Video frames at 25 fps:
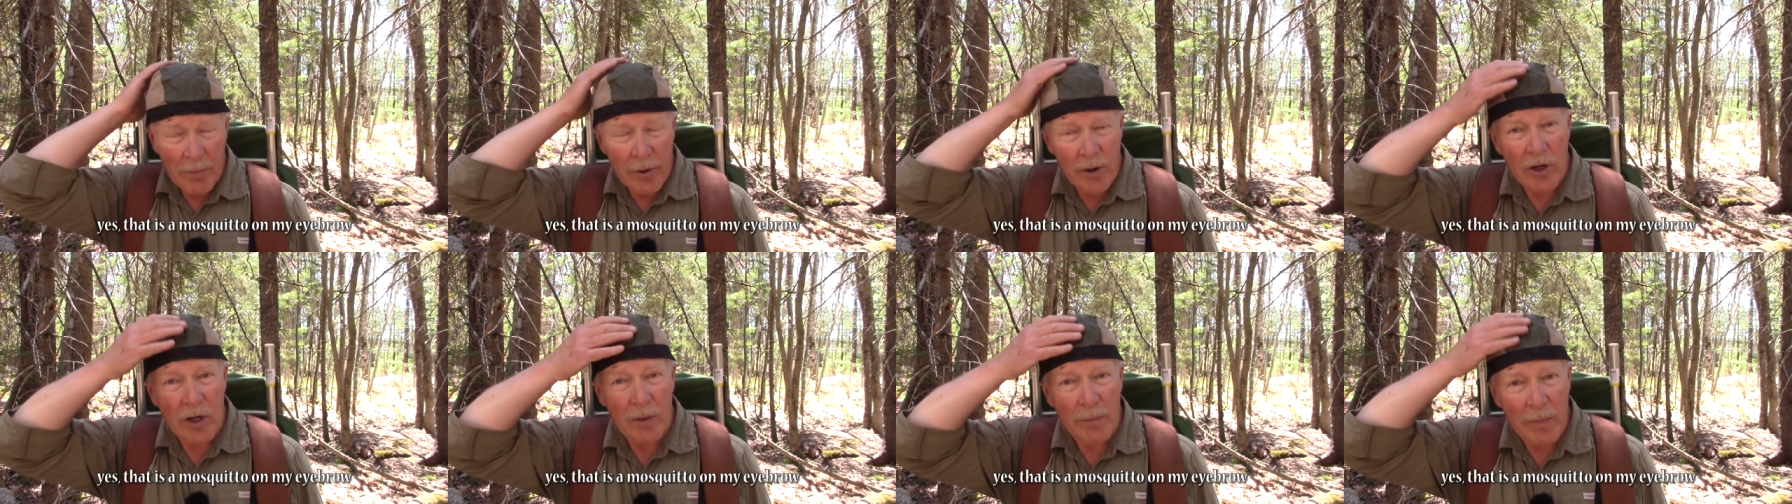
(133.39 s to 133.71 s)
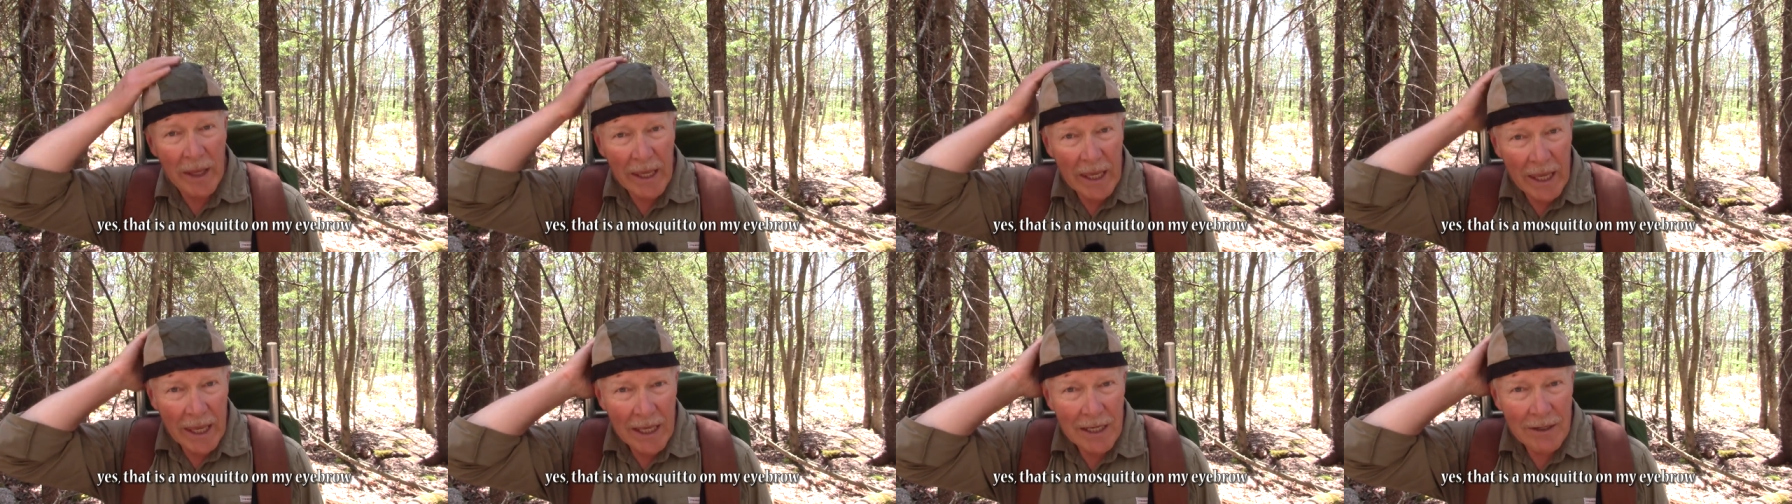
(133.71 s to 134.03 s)
part of
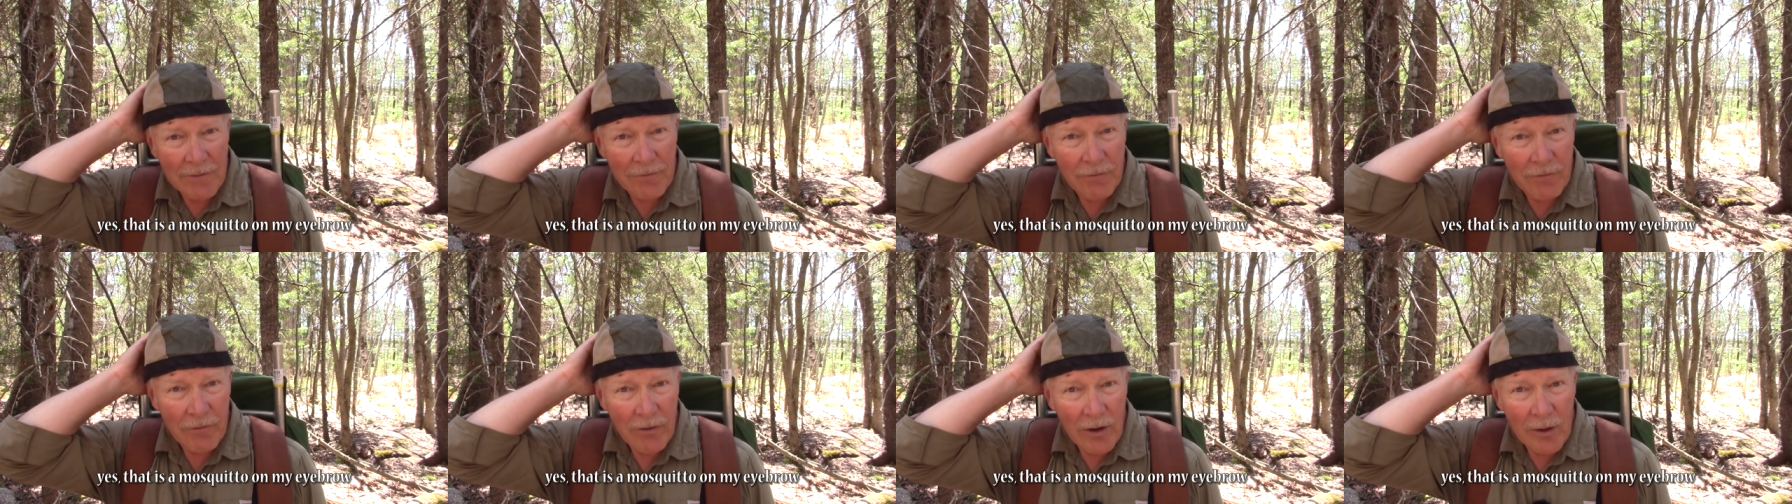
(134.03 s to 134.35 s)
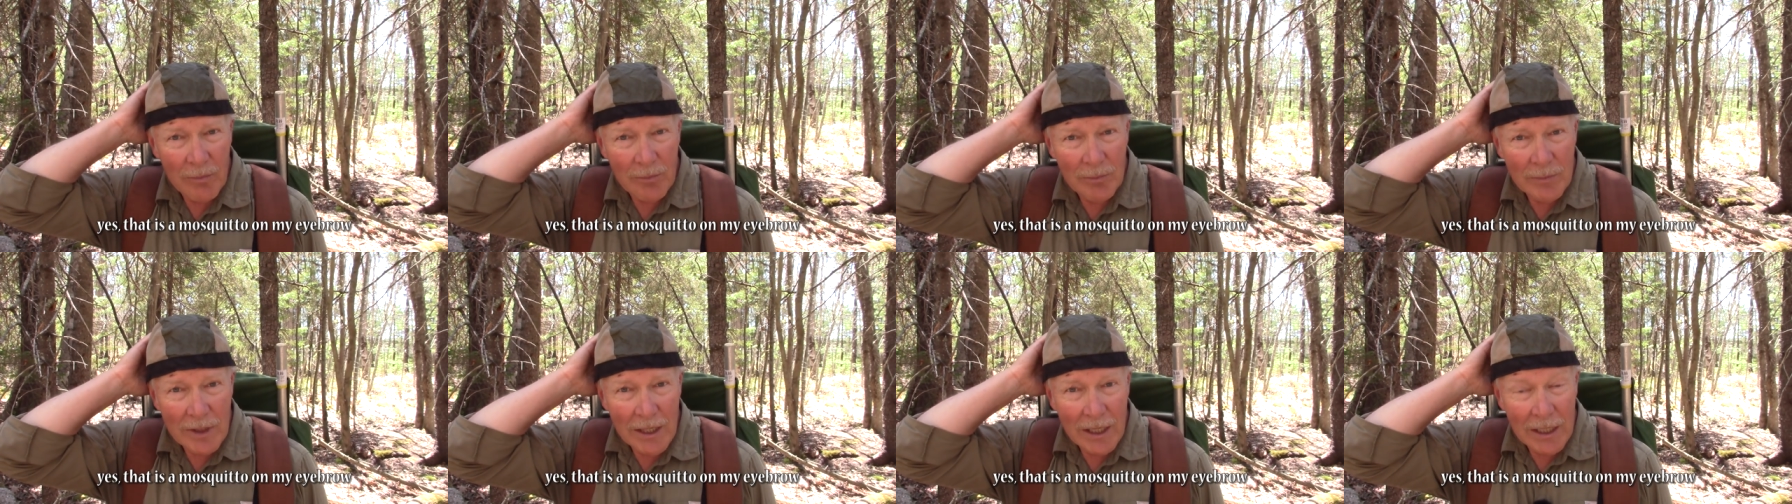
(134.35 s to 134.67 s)
my head
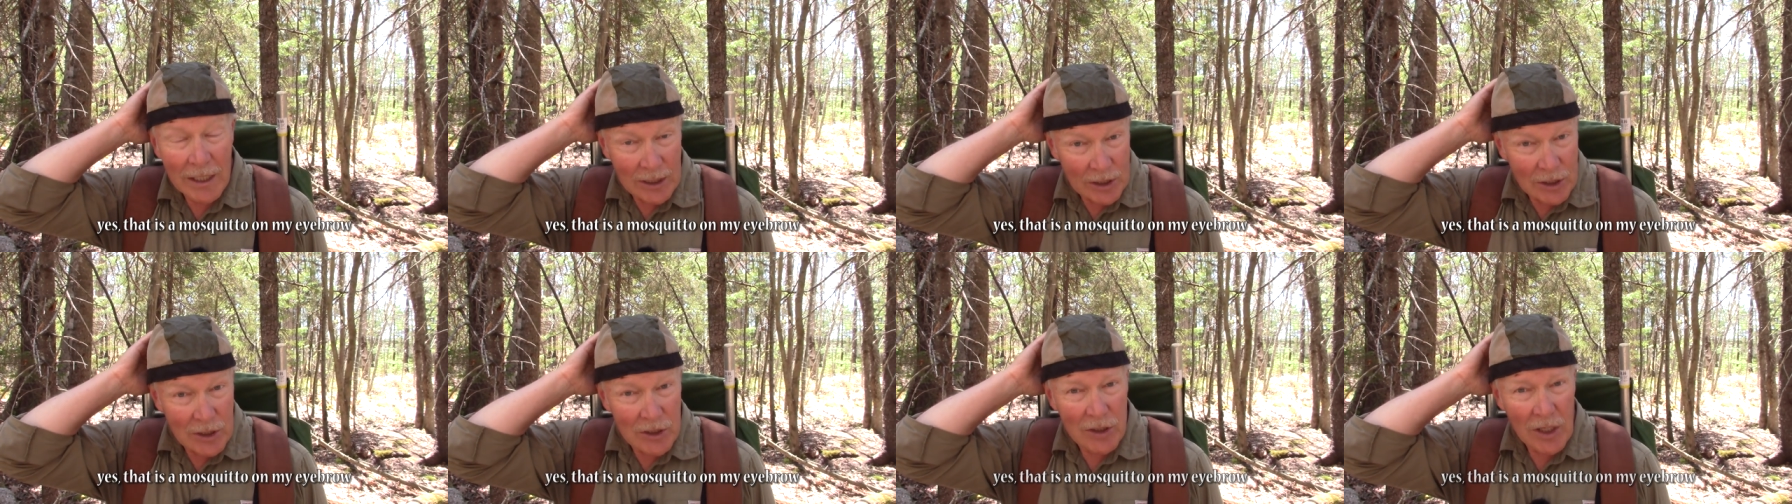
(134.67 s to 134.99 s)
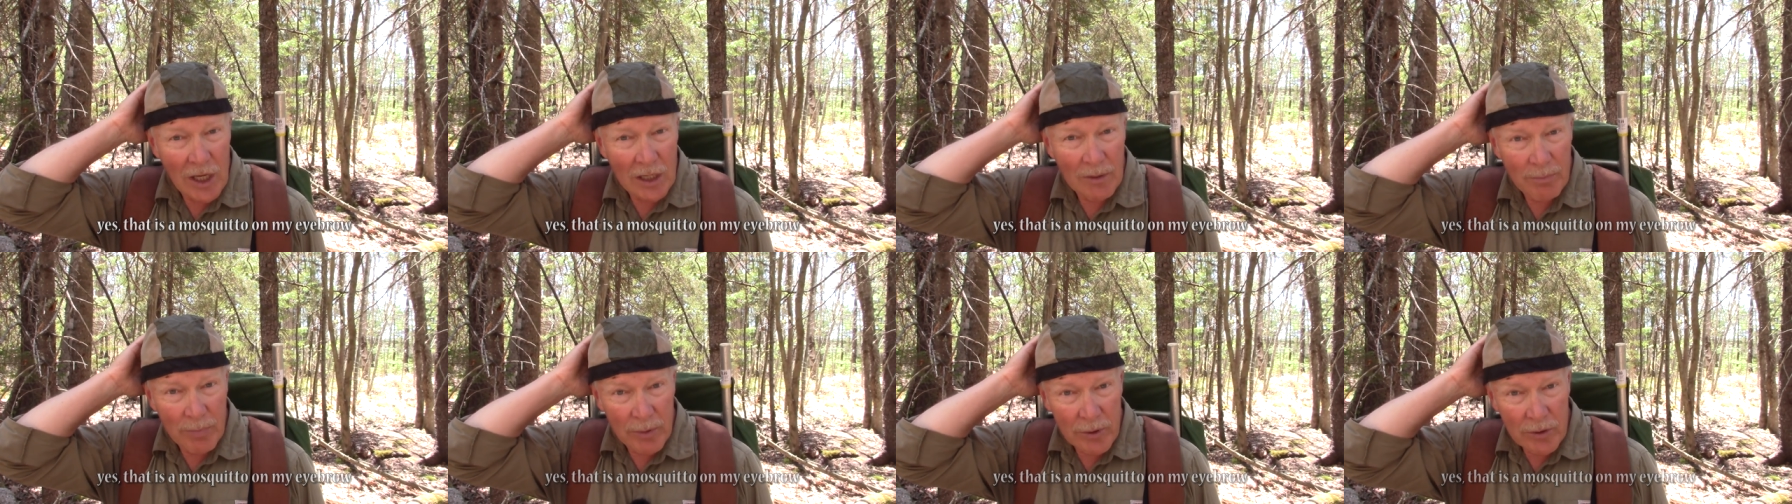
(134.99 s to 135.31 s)
from getting
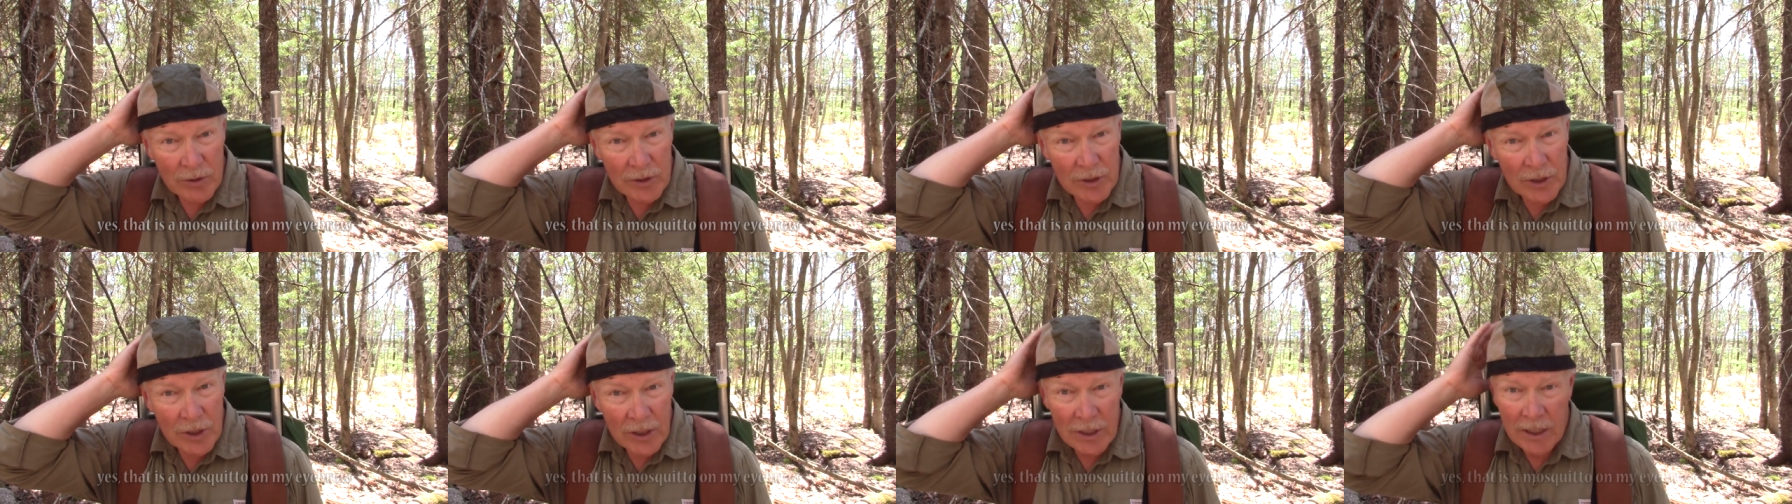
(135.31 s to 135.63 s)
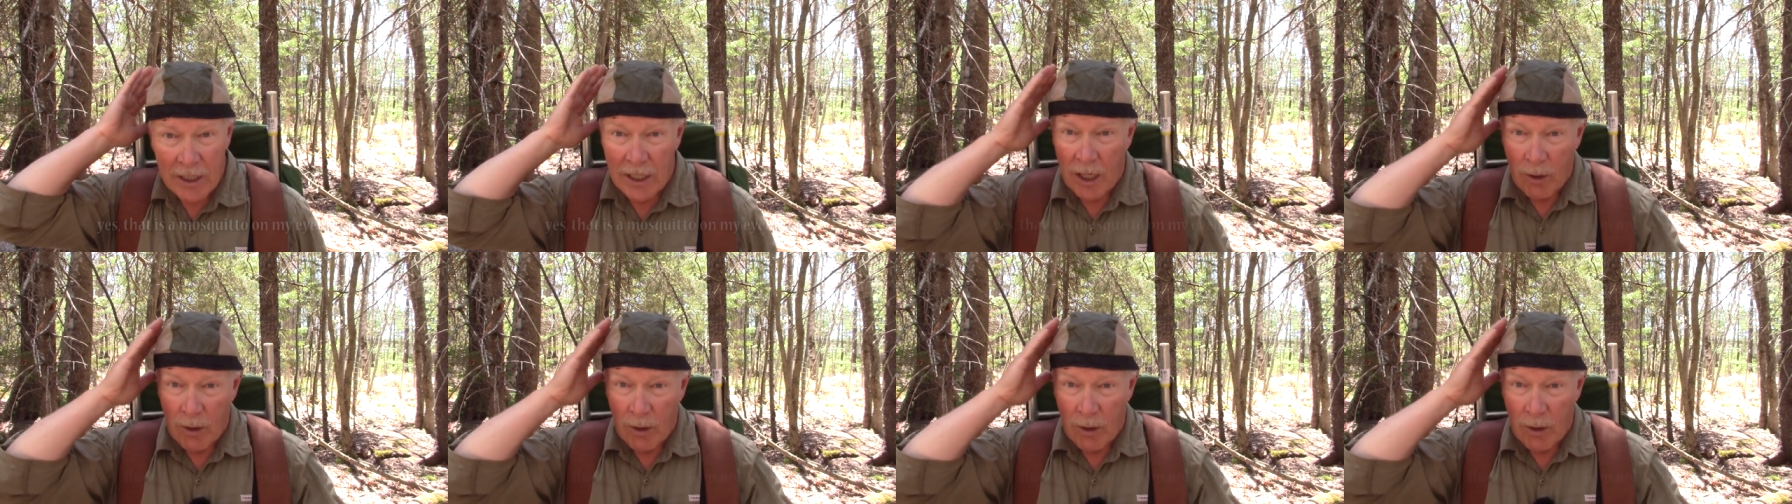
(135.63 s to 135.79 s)
sunburnt